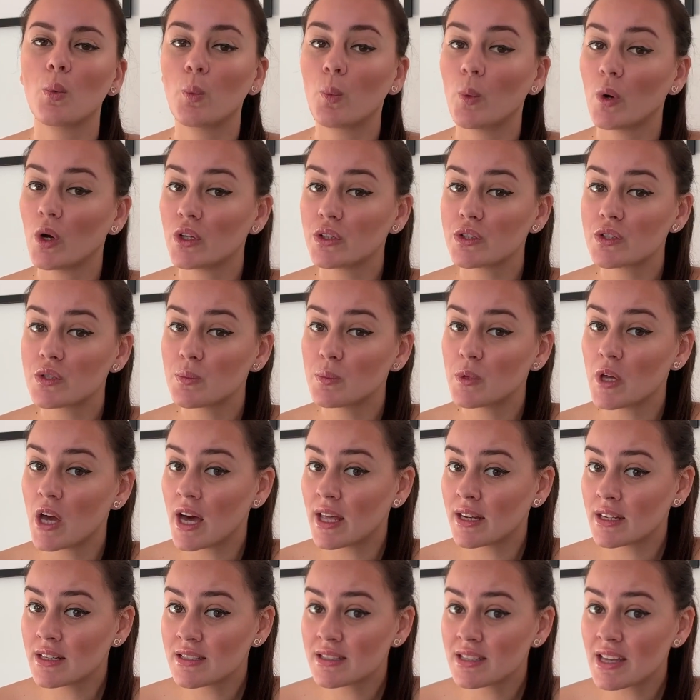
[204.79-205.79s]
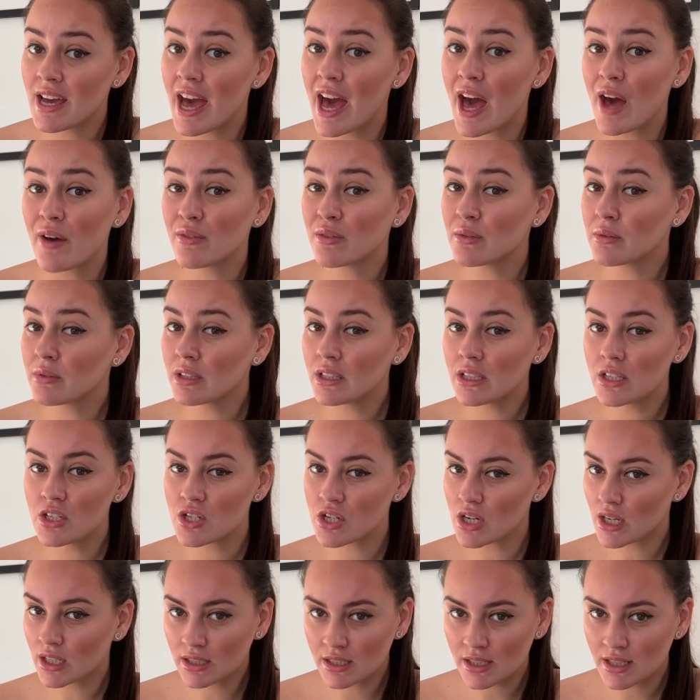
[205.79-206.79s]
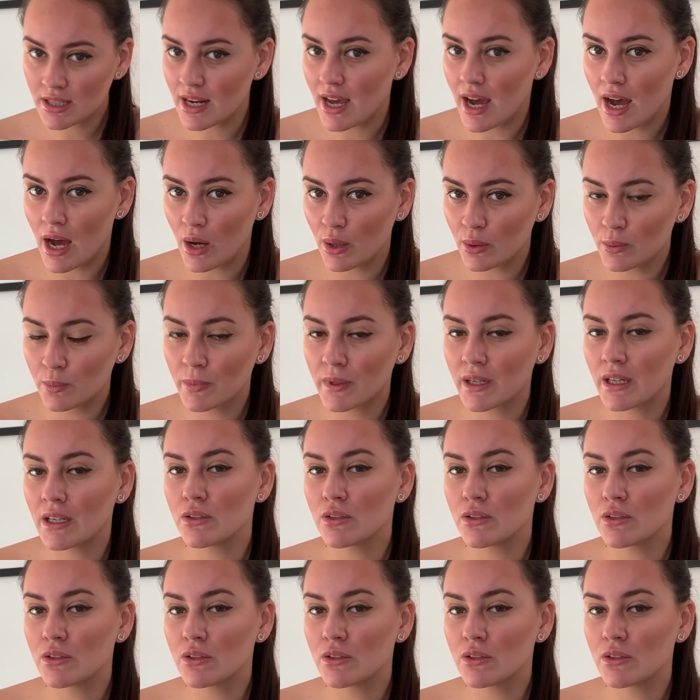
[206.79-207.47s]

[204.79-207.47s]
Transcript: Well, to be honest, I haven't really checked it out,